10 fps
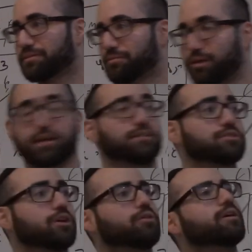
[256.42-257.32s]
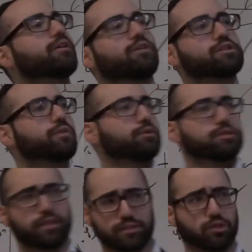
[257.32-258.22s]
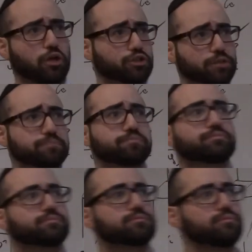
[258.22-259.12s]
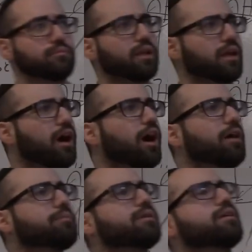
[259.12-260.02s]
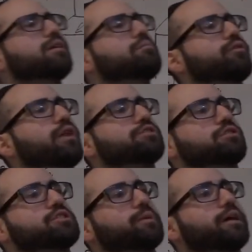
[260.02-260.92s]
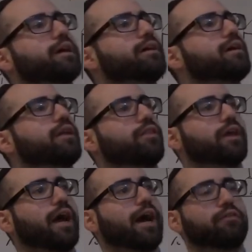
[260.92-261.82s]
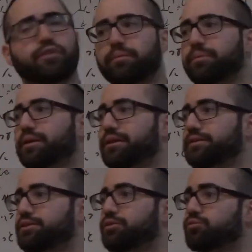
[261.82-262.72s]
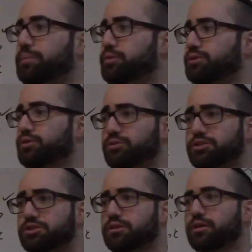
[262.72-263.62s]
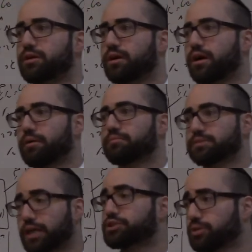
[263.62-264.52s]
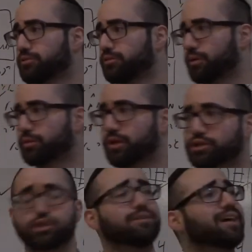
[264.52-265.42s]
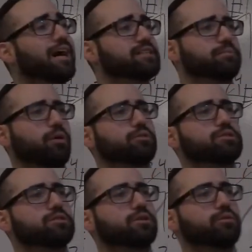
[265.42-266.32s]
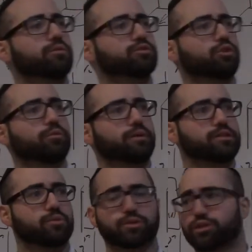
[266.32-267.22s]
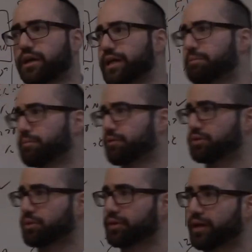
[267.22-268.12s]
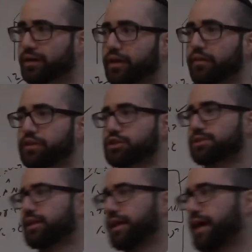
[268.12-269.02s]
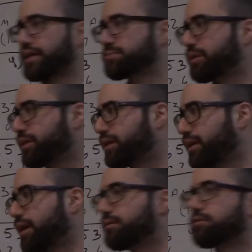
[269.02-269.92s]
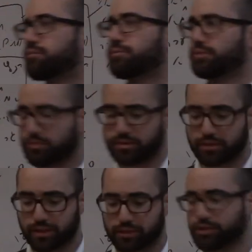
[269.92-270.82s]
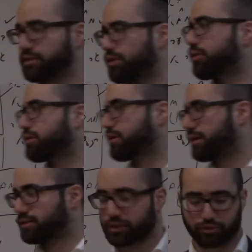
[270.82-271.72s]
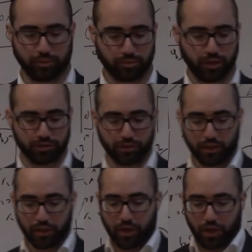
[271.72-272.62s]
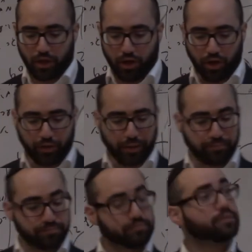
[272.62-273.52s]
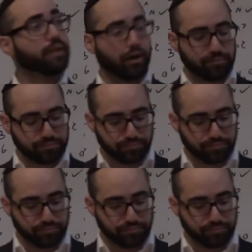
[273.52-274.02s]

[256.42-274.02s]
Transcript: Right, so first of all, you see it's larger. Um, morphologically speaking, they have the ability to reproduce um, sexually re reproduction, as opposed to the drone bees, which are not capable of doing that. They just lay eggs, but they cannot reproduce sexually. It's all asexual reproduction. Okay, now,